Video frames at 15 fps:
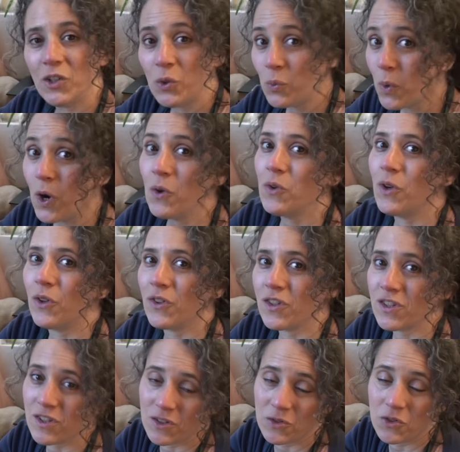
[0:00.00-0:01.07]
you won't know
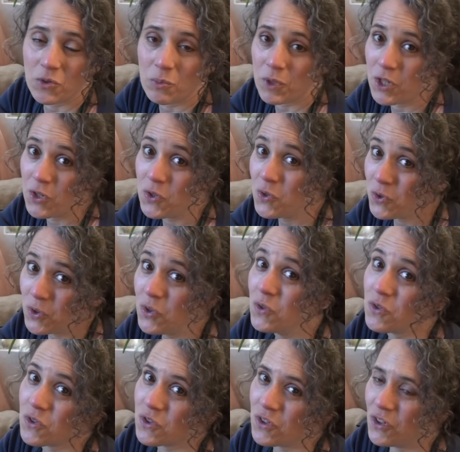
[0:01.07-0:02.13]
this. This will be new
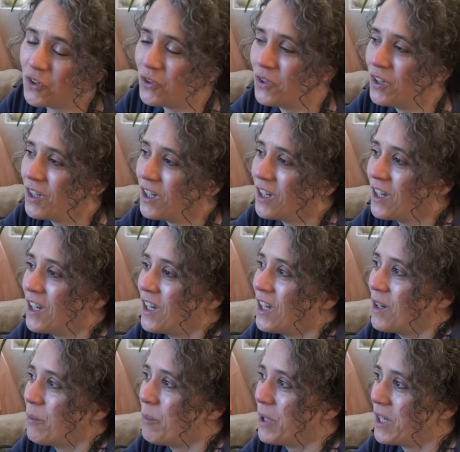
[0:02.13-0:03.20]
news to you,
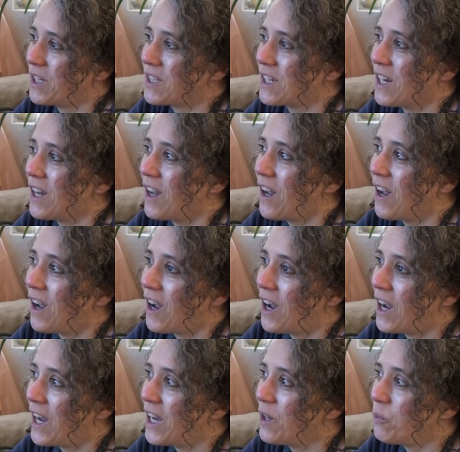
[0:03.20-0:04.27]
but
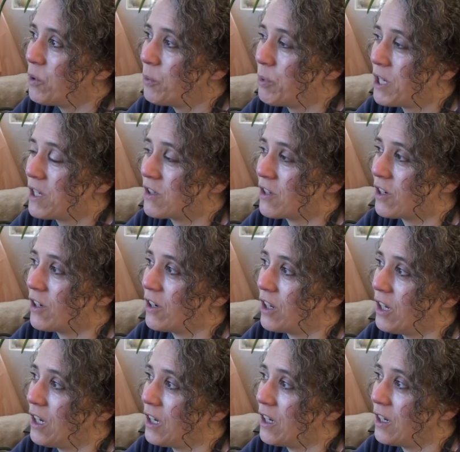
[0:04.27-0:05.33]
I will be starting